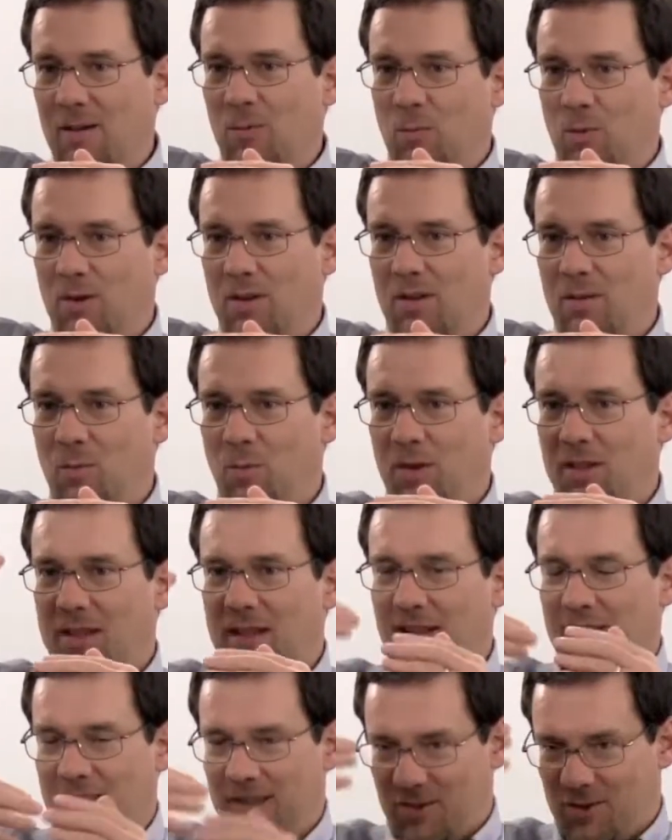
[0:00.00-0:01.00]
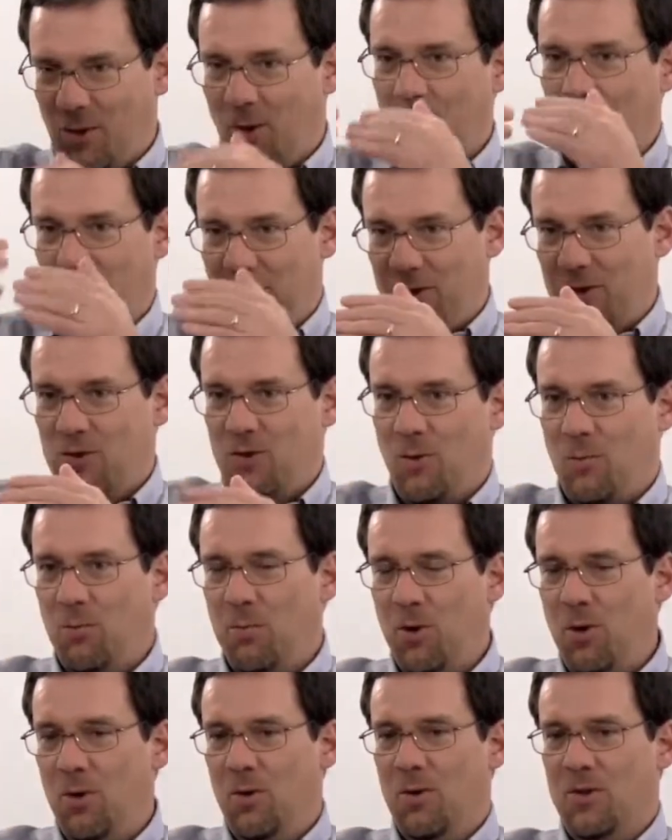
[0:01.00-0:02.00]
would would get this artificial
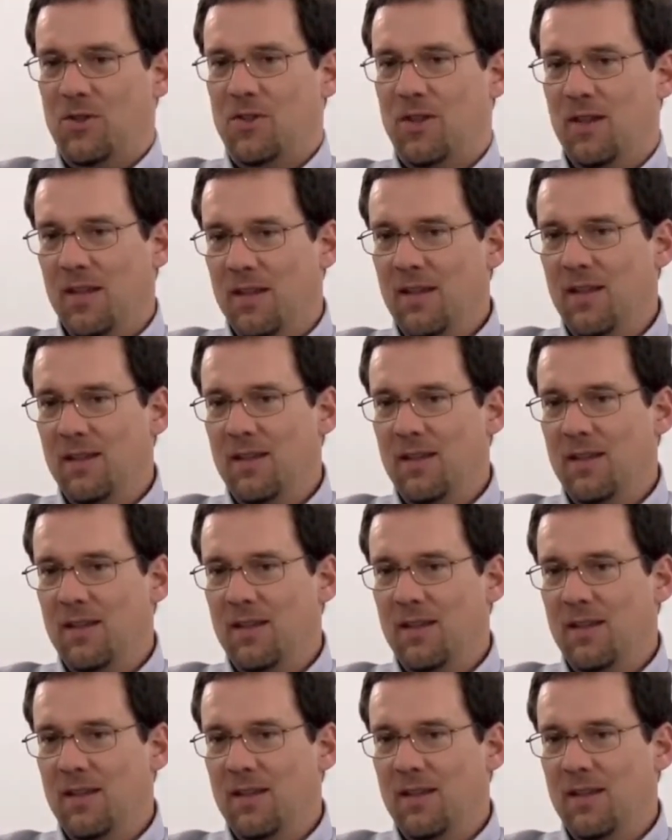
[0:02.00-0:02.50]
boost.